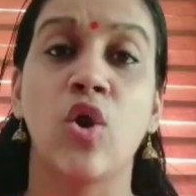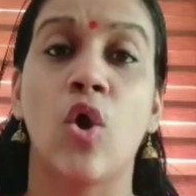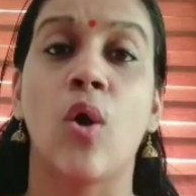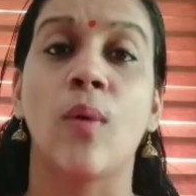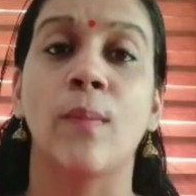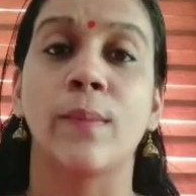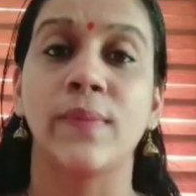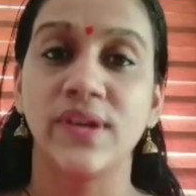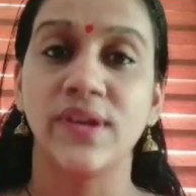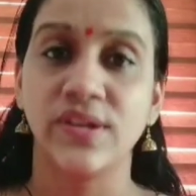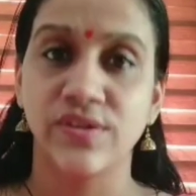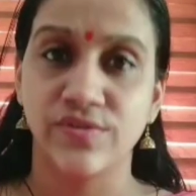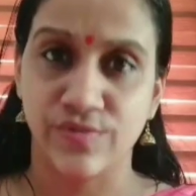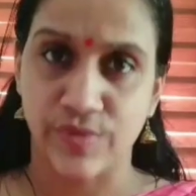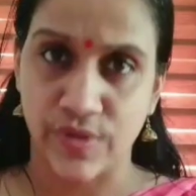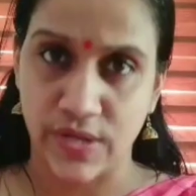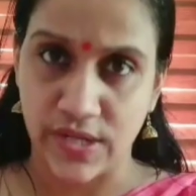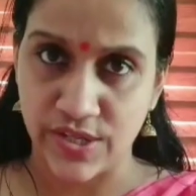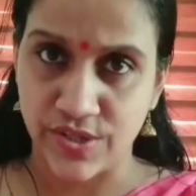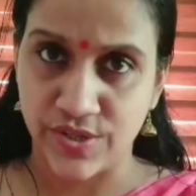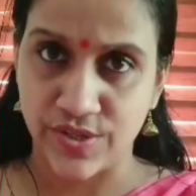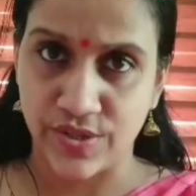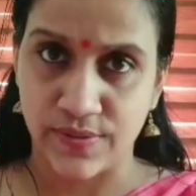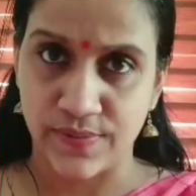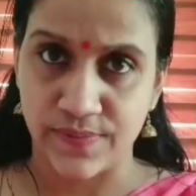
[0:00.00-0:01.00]
common
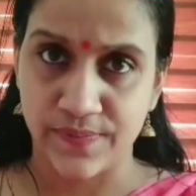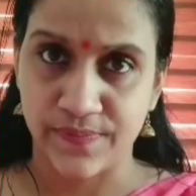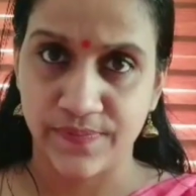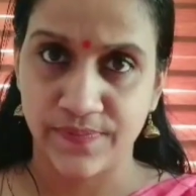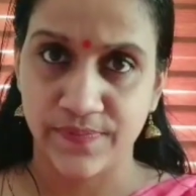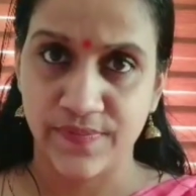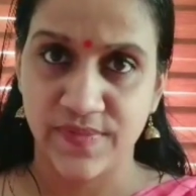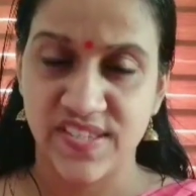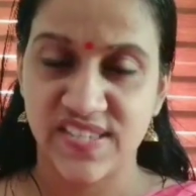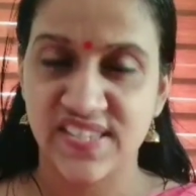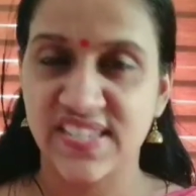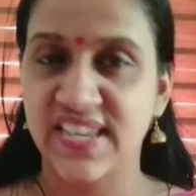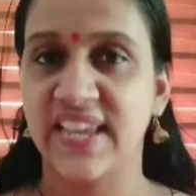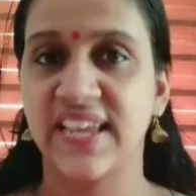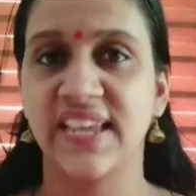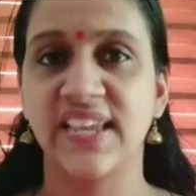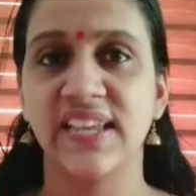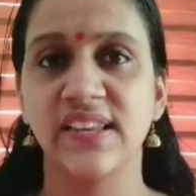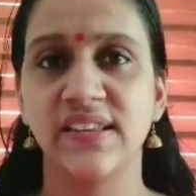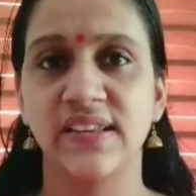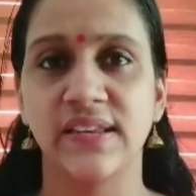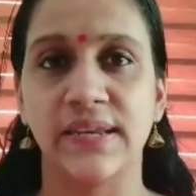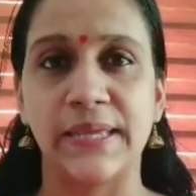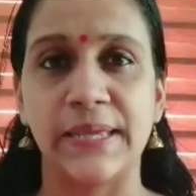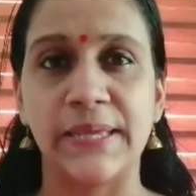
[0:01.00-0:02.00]
religion.
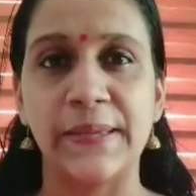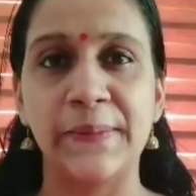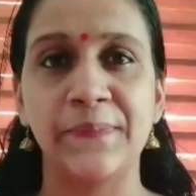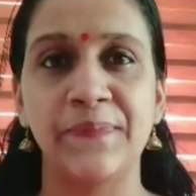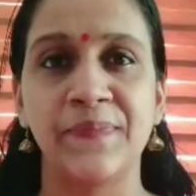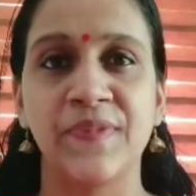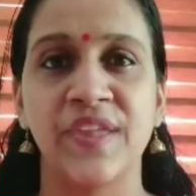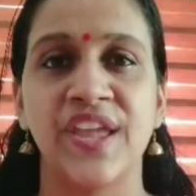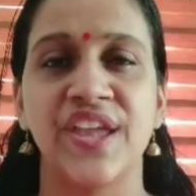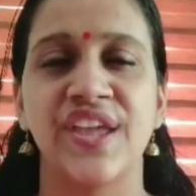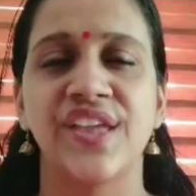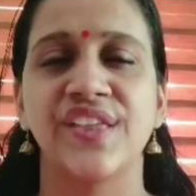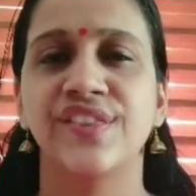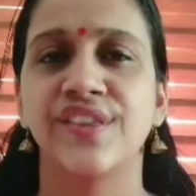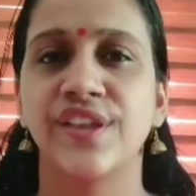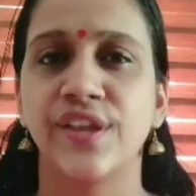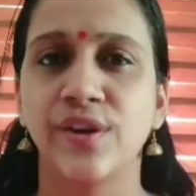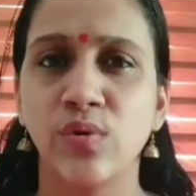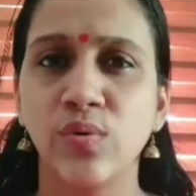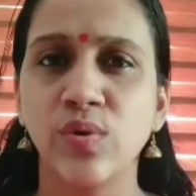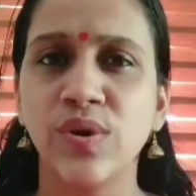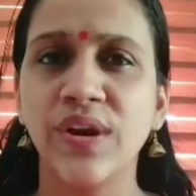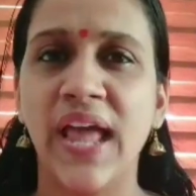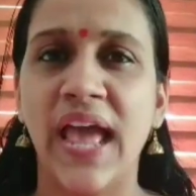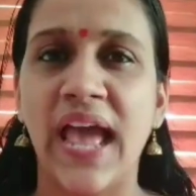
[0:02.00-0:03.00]
Secondly, they
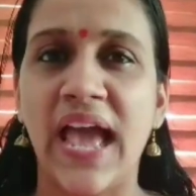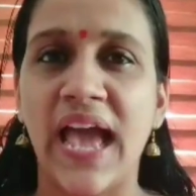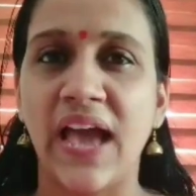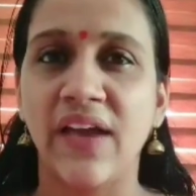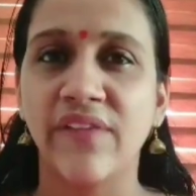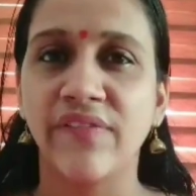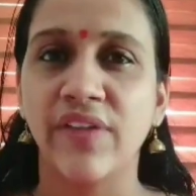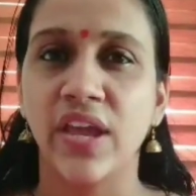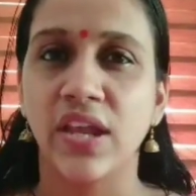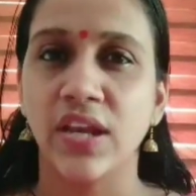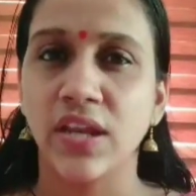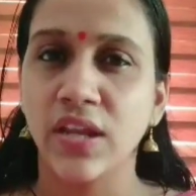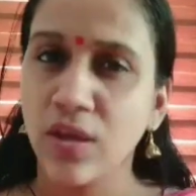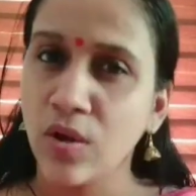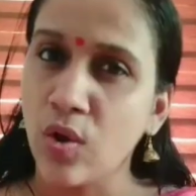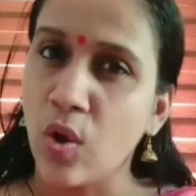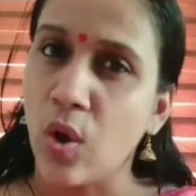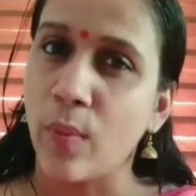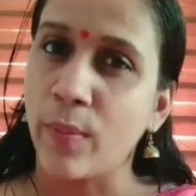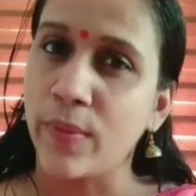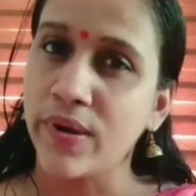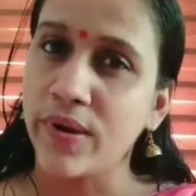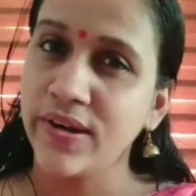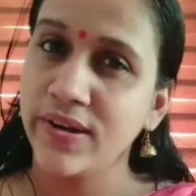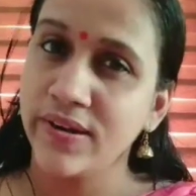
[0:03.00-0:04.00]
don't have any
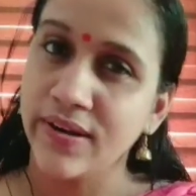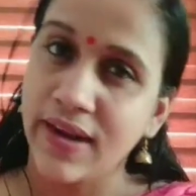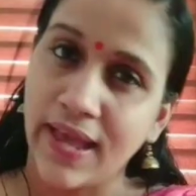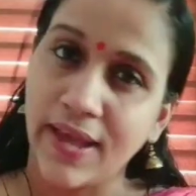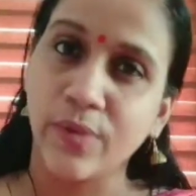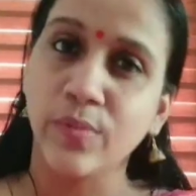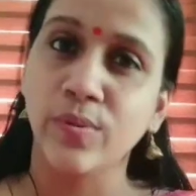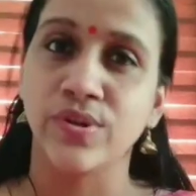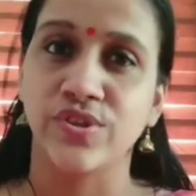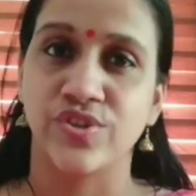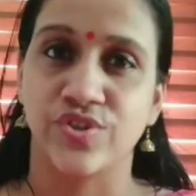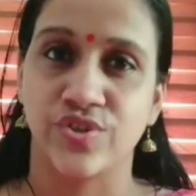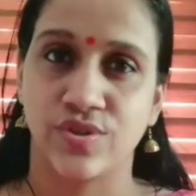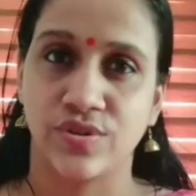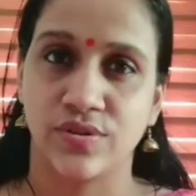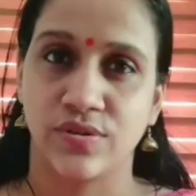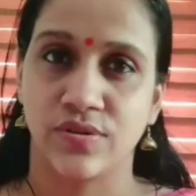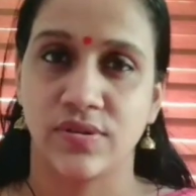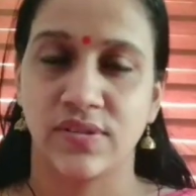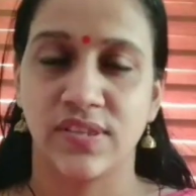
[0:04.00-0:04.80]
common language.